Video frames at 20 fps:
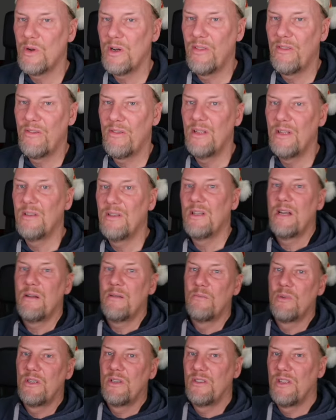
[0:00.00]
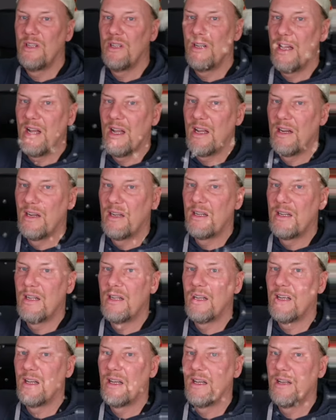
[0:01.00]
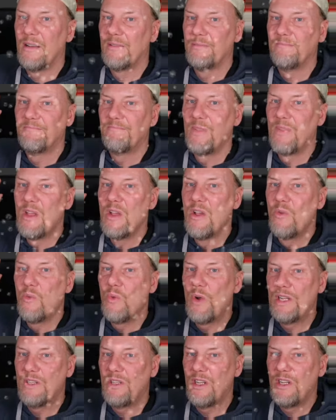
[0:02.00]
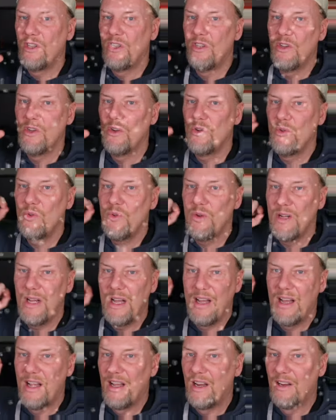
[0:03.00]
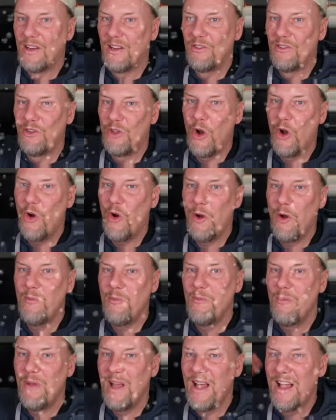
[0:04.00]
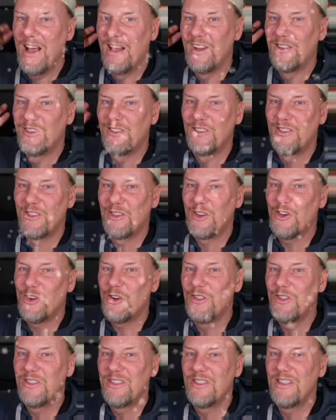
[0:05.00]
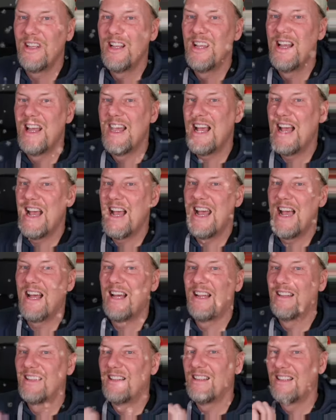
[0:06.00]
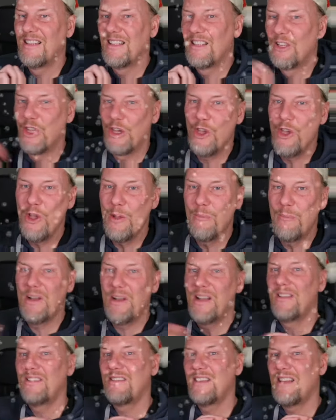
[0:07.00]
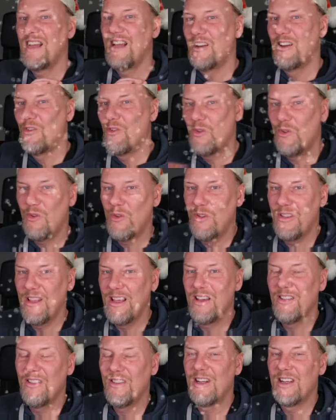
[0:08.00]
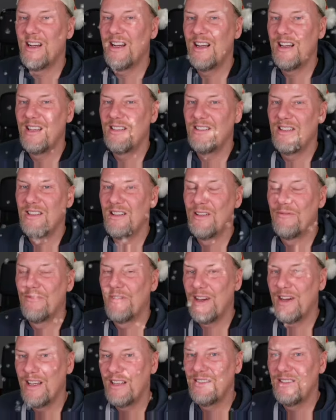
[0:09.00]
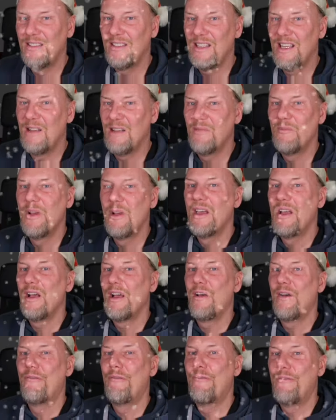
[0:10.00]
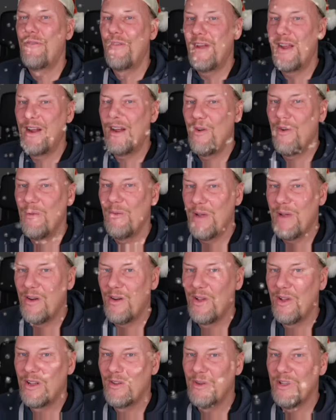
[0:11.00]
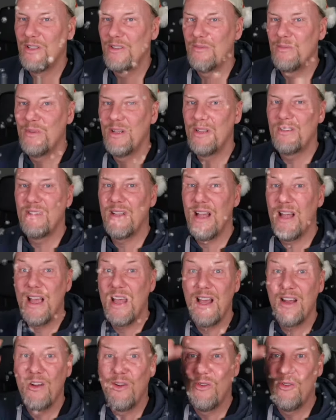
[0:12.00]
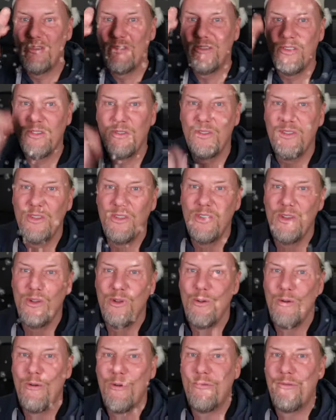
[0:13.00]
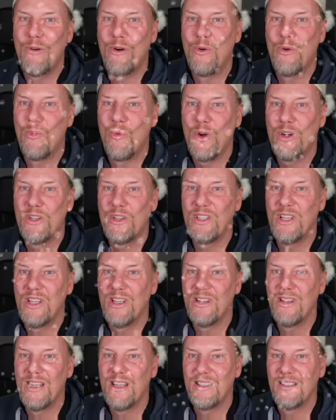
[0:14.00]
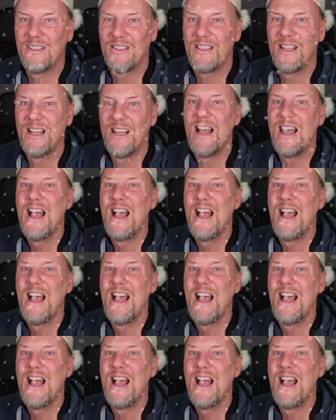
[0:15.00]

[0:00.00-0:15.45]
Marcin, and wishing you and Tom and Scott and Gröpas and all the other guys in the Vice team a very Merry Christmas, and also to you for watching this.